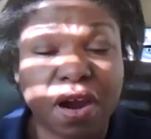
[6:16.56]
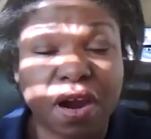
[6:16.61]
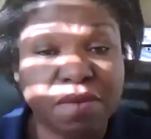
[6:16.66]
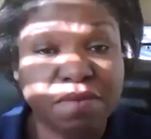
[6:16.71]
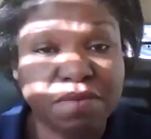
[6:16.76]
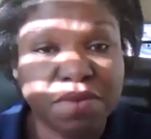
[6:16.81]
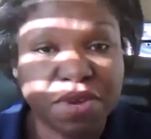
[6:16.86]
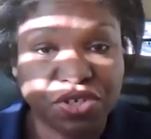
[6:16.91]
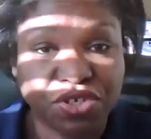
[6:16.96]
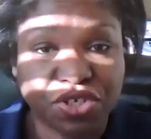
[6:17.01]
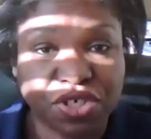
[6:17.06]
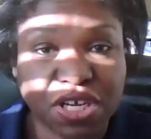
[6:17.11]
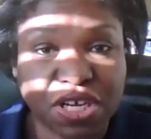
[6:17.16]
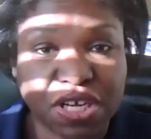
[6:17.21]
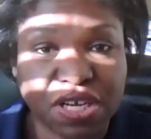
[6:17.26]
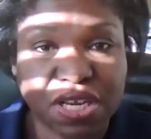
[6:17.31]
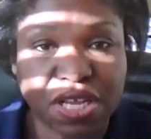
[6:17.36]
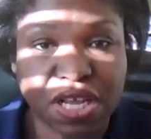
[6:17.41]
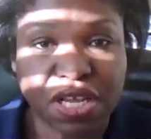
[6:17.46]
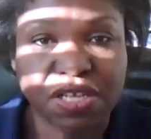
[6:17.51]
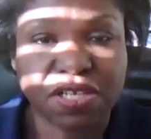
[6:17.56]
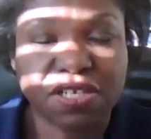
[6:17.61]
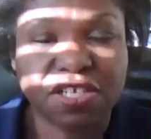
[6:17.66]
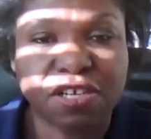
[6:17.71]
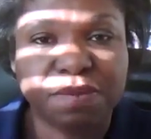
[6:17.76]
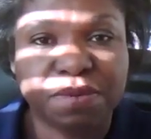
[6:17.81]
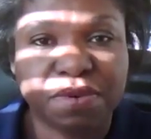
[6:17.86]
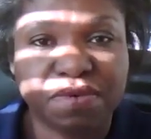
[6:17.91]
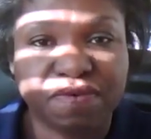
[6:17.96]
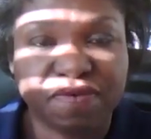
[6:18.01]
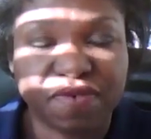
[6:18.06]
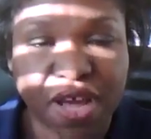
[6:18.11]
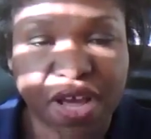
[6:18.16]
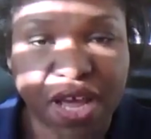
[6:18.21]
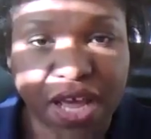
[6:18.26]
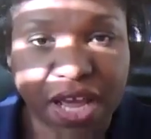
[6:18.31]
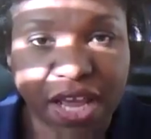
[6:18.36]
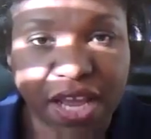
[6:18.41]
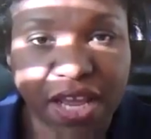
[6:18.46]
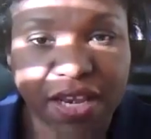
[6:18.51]
mission is to
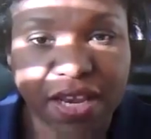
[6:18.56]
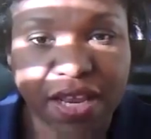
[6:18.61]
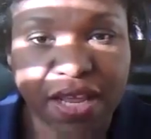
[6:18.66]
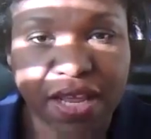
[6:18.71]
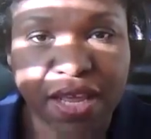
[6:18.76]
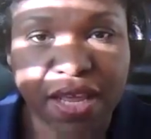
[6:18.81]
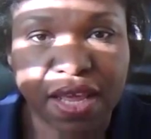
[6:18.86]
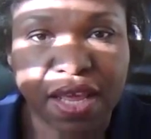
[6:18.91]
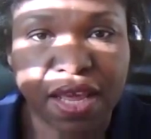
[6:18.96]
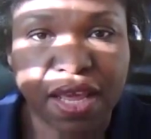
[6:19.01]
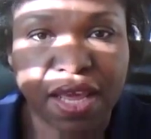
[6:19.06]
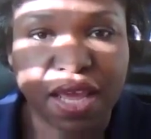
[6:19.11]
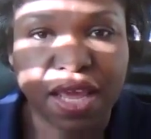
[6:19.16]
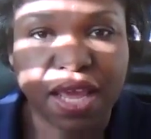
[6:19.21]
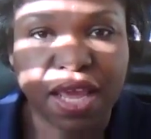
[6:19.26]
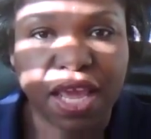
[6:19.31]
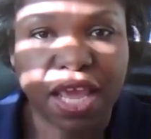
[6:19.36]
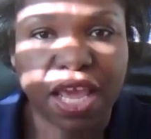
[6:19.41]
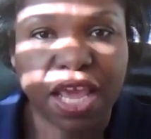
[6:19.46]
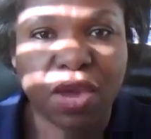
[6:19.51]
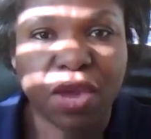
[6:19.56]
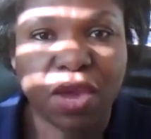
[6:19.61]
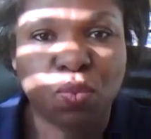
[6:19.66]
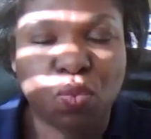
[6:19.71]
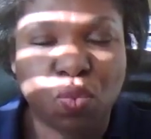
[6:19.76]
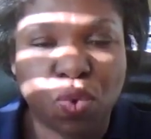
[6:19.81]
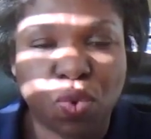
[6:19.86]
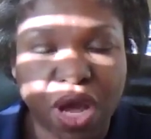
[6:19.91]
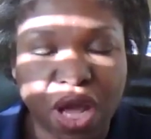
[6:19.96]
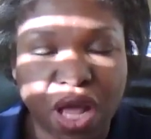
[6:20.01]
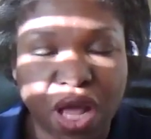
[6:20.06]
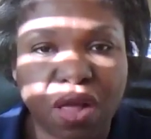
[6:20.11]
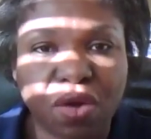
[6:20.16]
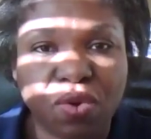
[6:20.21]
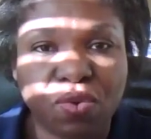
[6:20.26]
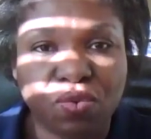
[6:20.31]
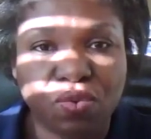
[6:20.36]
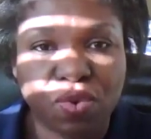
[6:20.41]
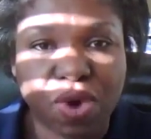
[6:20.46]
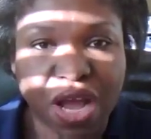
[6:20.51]
provide a
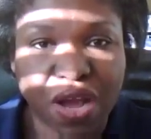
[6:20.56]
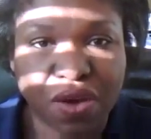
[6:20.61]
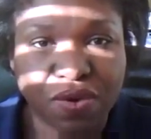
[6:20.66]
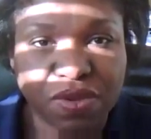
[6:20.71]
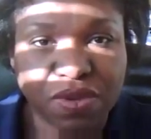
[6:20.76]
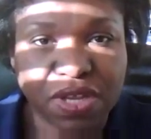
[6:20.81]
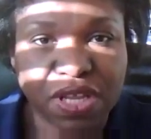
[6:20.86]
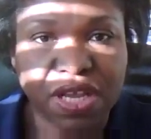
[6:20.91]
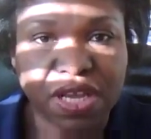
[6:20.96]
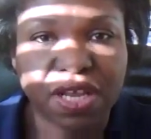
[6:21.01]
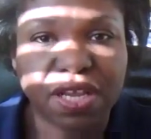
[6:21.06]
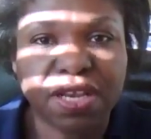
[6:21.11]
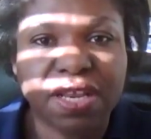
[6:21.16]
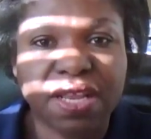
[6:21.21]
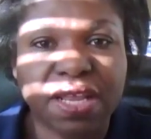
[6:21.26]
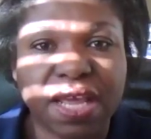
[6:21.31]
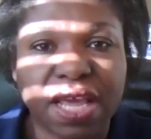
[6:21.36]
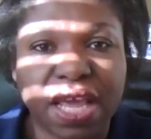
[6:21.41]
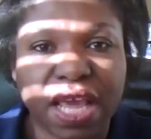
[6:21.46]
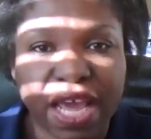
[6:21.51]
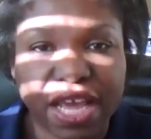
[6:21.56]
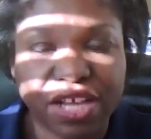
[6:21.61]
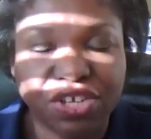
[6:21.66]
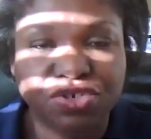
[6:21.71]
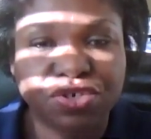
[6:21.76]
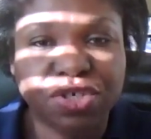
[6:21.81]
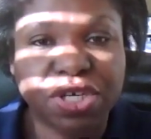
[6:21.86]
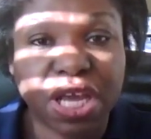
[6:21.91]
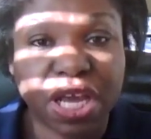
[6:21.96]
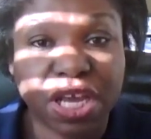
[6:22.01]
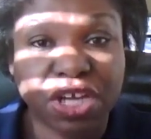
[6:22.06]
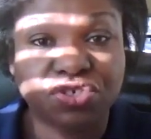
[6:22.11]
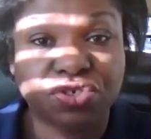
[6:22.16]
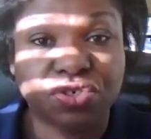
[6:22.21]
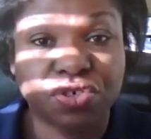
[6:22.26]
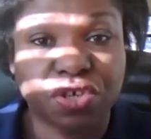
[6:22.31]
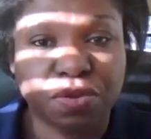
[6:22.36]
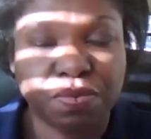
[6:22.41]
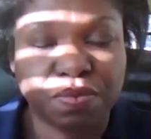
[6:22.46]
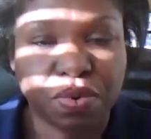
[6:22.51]
well-rounded
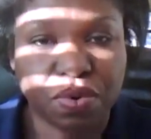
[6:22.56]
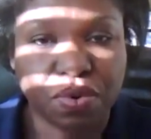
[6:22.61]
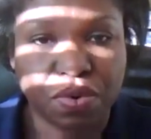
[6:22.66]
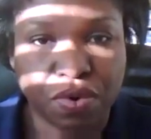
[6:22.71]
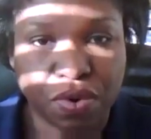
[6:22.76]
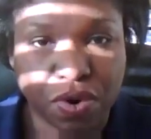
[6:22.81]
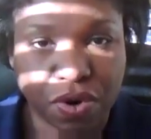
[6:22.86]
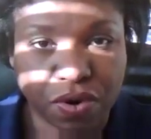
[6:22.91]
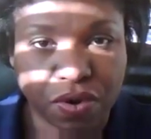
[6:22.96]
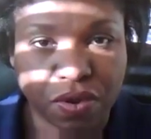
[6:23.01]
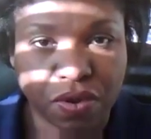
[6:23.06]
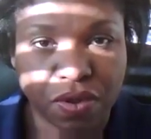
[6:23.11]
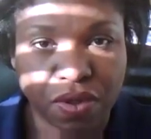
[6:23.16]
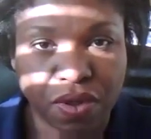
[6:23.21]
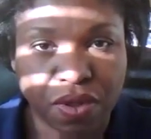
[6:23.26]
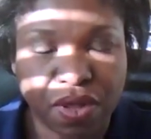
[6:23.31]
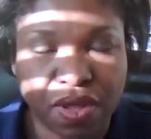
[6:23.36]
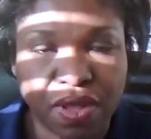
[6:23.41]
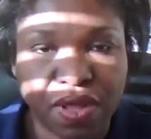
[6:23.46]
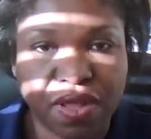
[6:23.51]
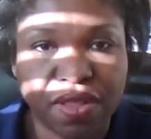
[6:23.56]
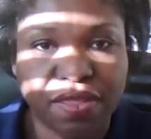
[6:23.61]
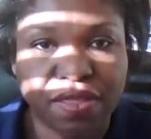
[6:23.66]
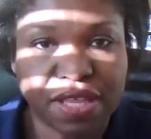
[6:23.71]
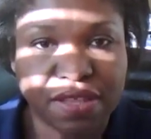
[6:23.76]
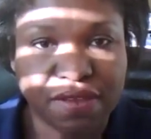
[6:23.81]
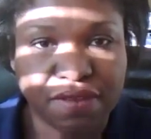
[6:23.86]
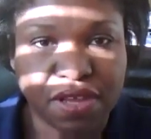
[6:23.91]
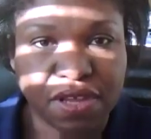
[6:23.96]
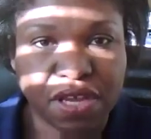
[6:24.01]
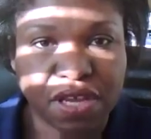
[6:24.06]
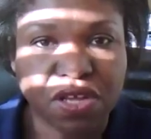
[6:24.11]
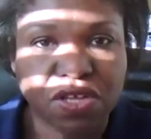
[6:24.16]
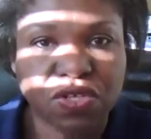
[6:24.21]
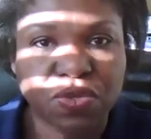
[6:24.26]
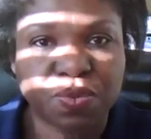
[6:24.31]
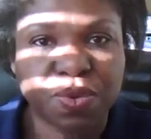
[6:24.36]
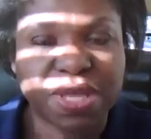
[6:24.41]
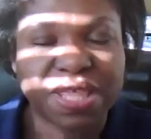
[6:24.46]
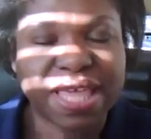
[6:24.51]
educational portal that
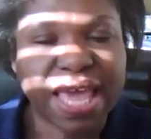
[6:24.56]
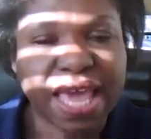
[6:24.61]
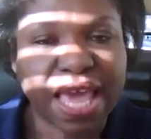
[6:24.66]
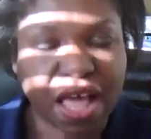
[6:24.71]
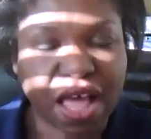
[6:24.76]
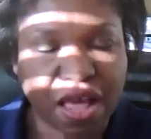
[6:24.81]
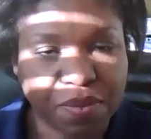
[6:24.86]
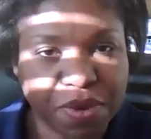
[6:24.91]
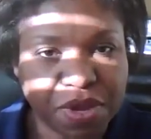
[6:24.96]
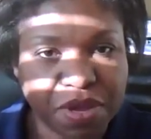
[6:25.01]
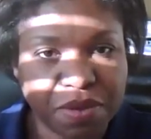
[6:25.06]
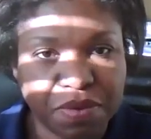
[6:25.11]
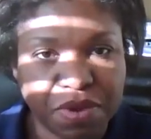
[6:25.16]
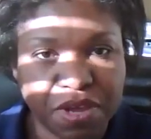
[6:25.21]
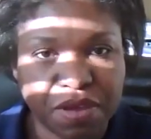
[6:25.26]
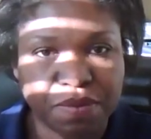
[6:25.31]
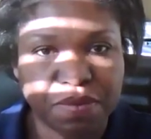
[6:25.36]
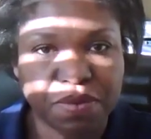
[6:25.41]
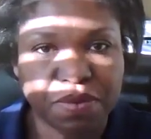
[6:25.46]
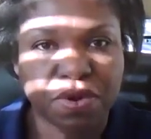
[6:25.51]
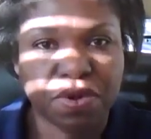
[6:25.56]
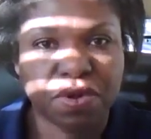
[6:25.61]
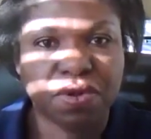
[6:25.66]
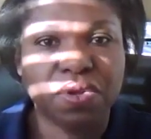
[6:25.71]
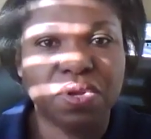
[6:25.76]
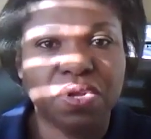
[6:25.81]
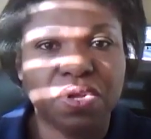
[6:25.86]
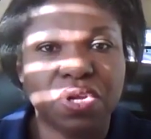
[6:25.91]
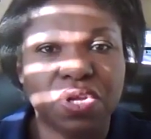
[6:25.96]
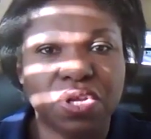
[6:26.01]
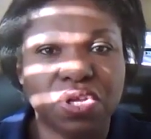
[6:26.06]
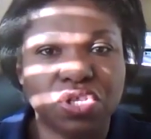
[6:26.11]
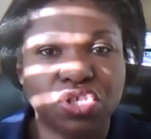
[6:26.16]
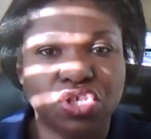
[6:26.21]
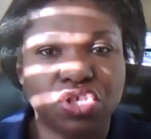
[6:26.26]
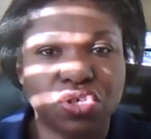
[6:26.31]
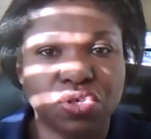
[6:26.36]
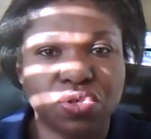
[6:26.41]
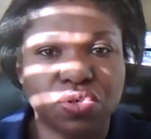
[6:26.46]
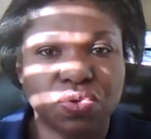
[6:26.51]
deals with helping people
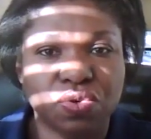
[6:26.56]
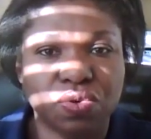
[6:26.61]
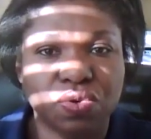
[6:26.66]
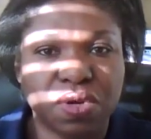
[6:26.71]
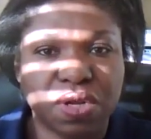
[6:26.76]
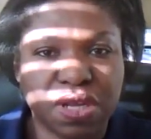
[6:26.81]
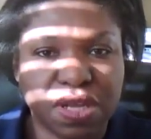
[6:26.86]
to